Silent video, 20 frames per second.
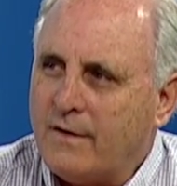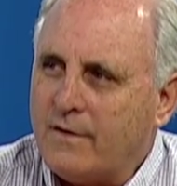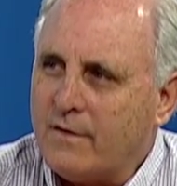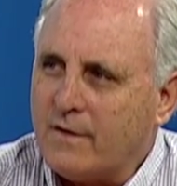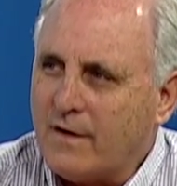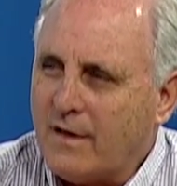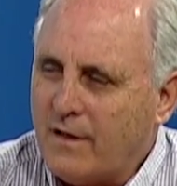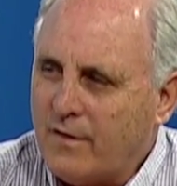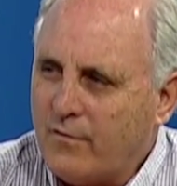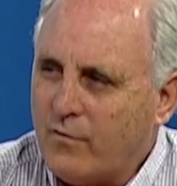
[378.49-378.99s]
and the
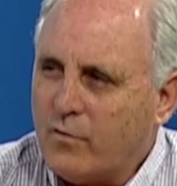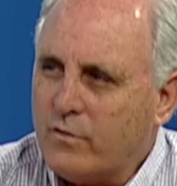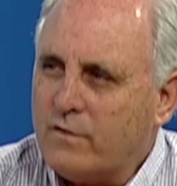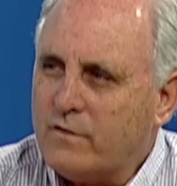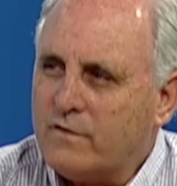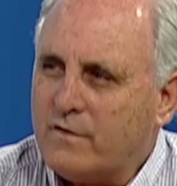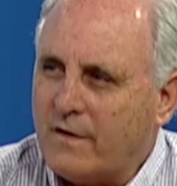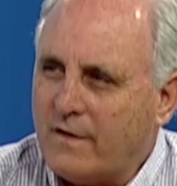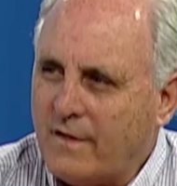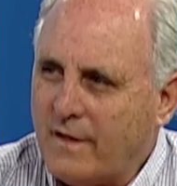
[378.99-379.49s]
California
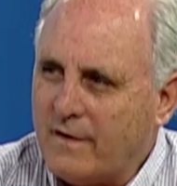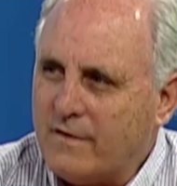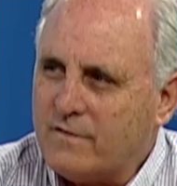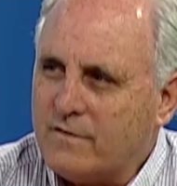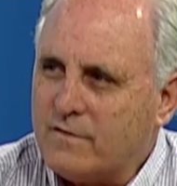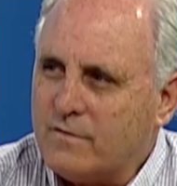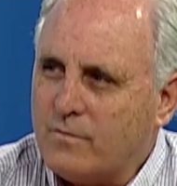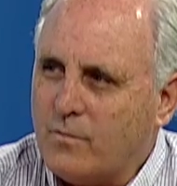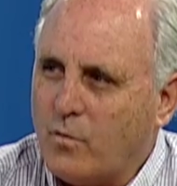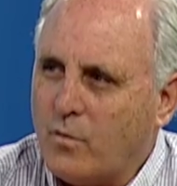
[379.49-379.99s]
State
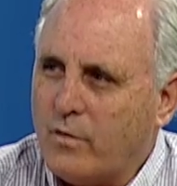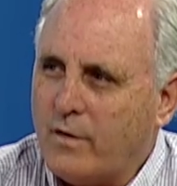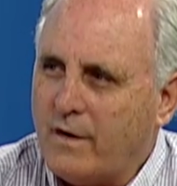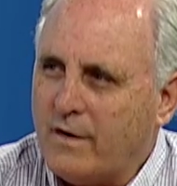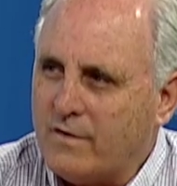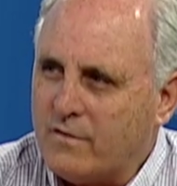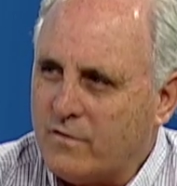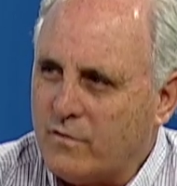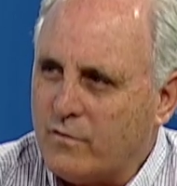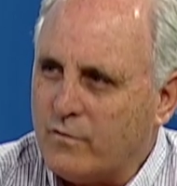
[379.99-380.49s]
License Board
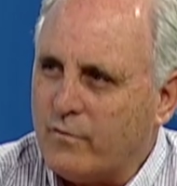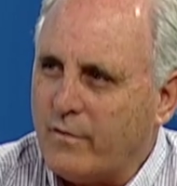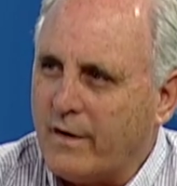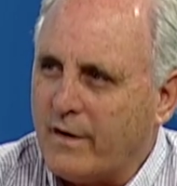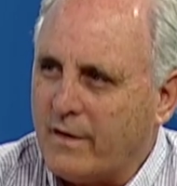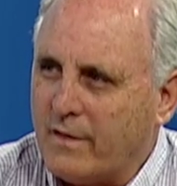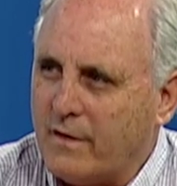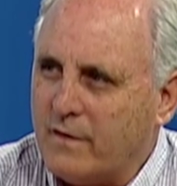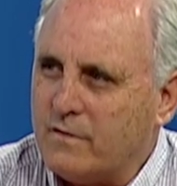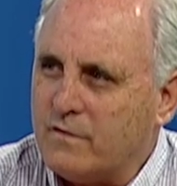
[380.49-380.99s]
has certain
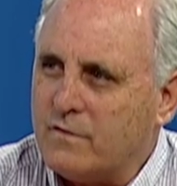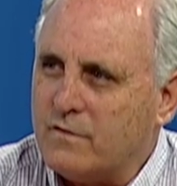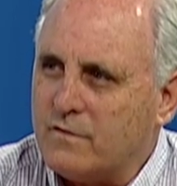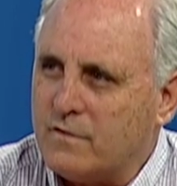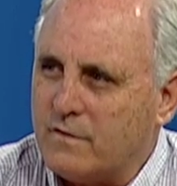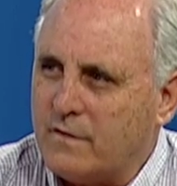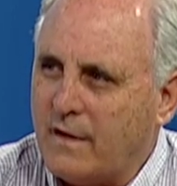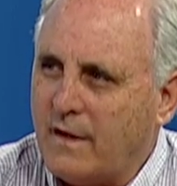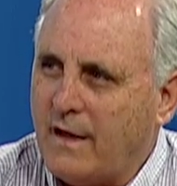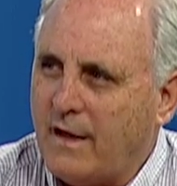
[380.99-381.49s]
regulations
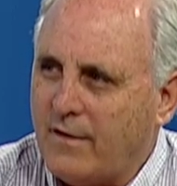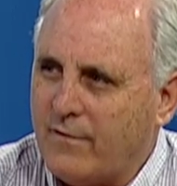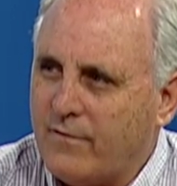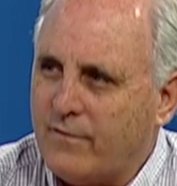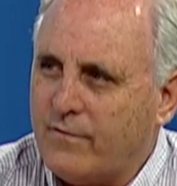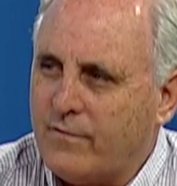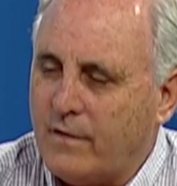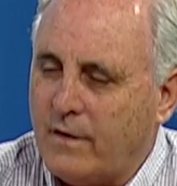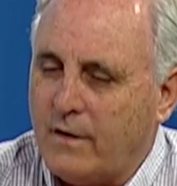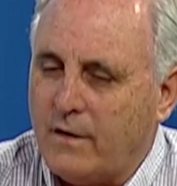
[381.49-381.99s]
that they have
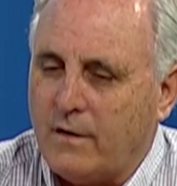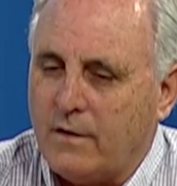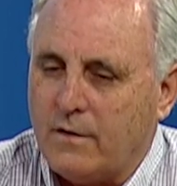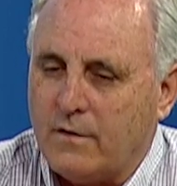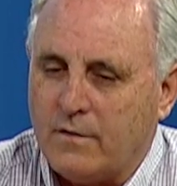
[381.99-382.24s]
they